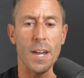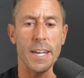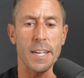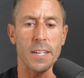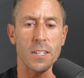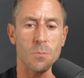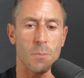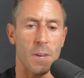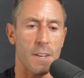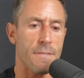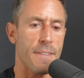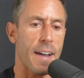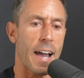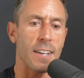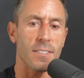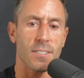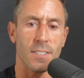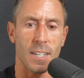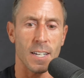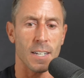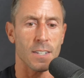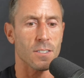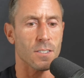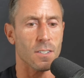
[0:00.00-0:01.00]
ways. My
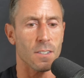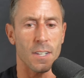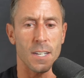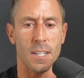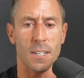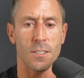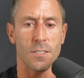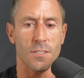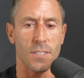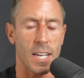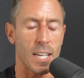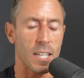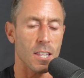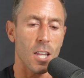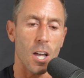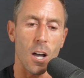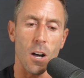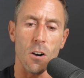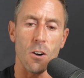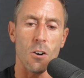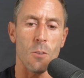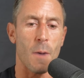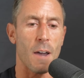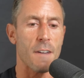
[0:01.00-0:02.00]
fasting insulin stayed
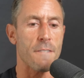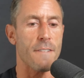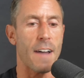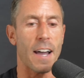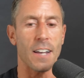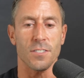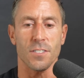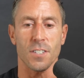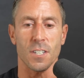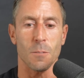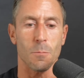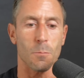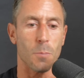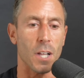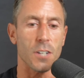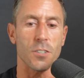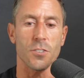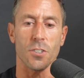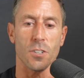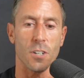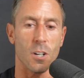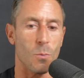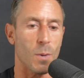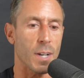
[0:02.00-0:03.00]
low, my fasting
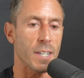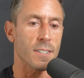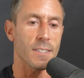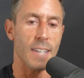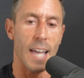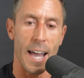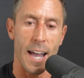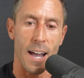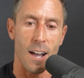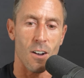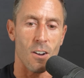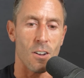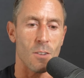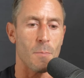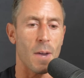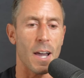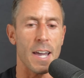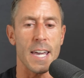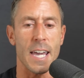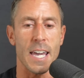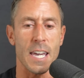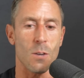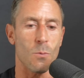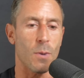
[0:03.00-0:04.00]
blood sugar went down,
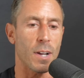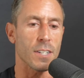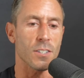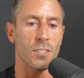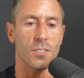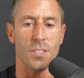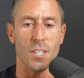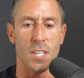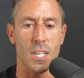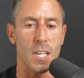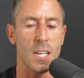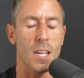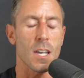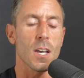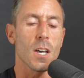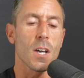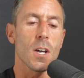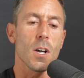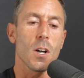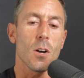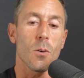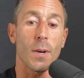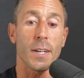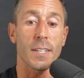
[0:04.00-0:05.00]
my A1C
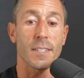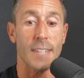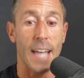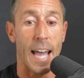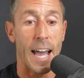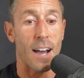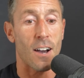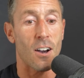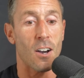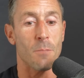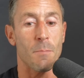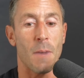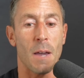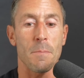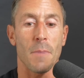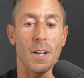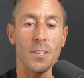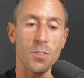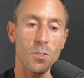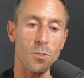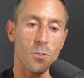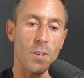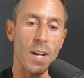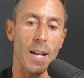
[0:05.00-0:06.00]
went down, my
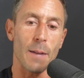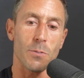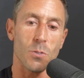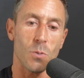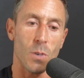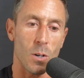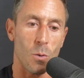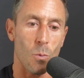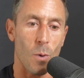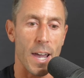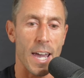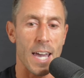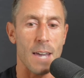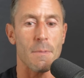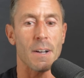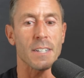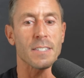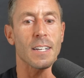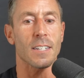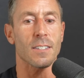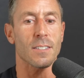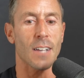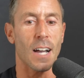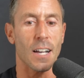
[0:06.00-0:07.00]
muscle cramps went away,
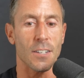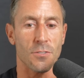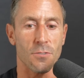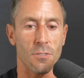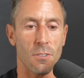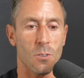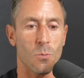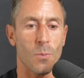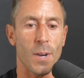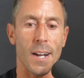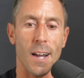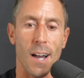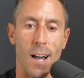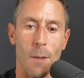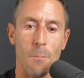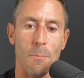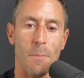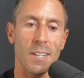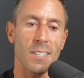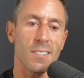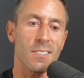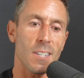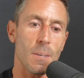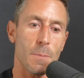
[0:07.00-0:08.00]
my testosterone went
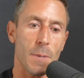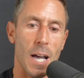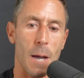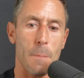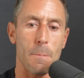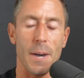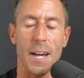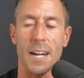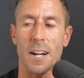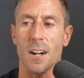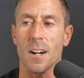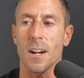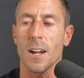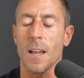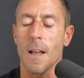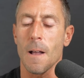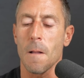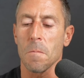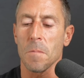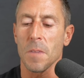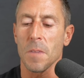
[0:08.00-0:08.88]
up, my sleep got better.